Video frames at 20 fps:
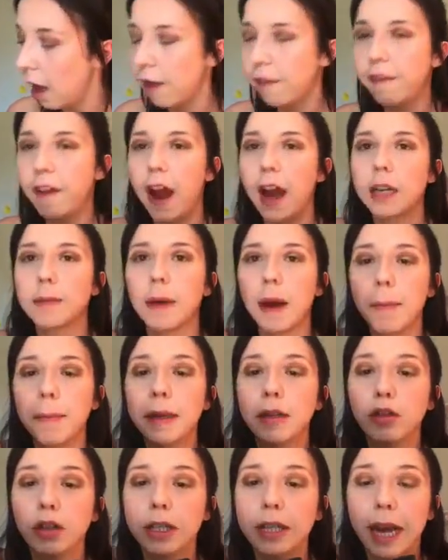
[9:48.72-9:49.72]
effect. But
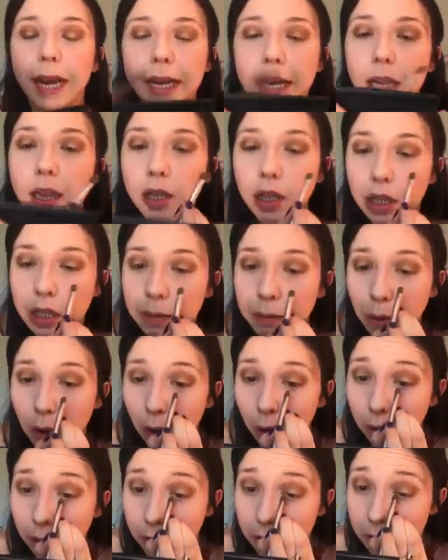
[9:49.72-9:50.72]
I'm literally taking the
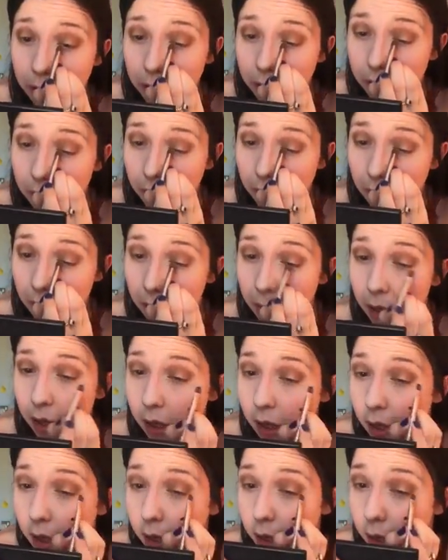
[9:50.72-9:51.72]
smallest
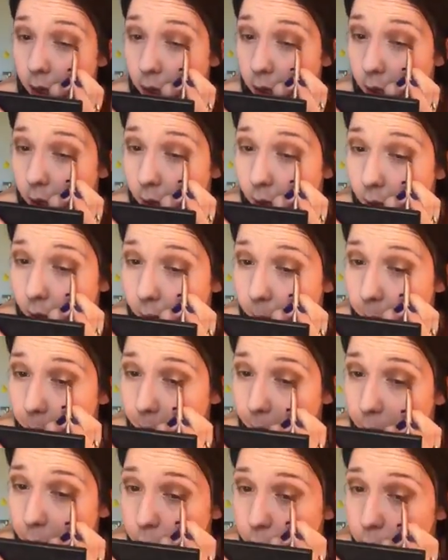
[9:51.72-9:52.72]

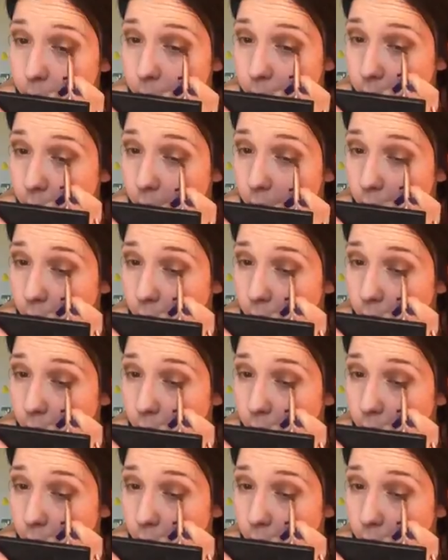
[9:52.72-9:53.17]
amount